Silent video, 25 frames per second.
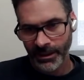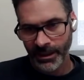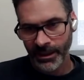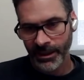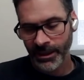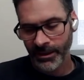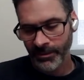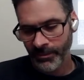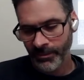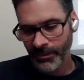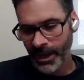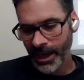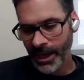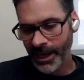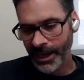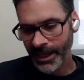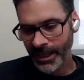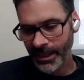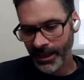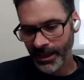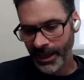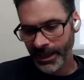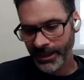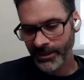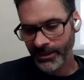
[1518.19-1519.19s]
Um,
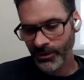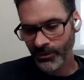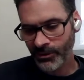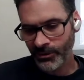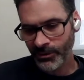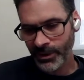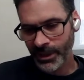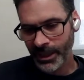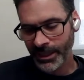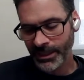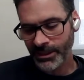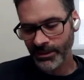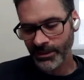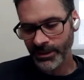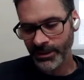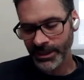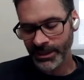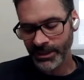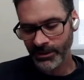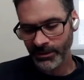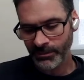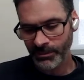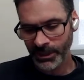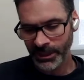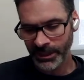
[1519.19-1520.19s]
I, I, don't I don't
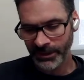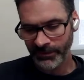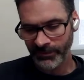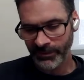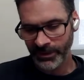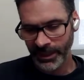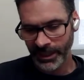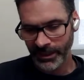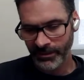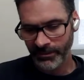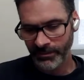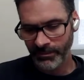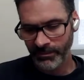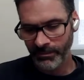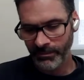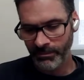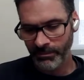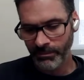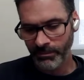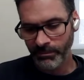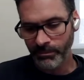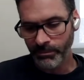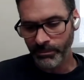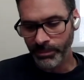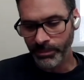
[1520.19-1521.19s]
necessarily believe that
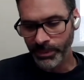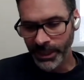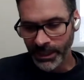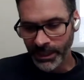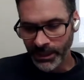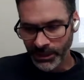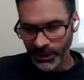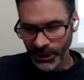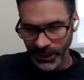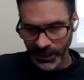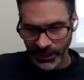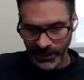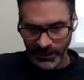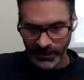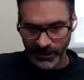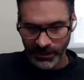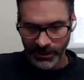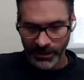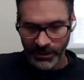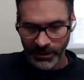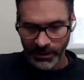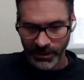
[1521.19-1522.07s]
beaching,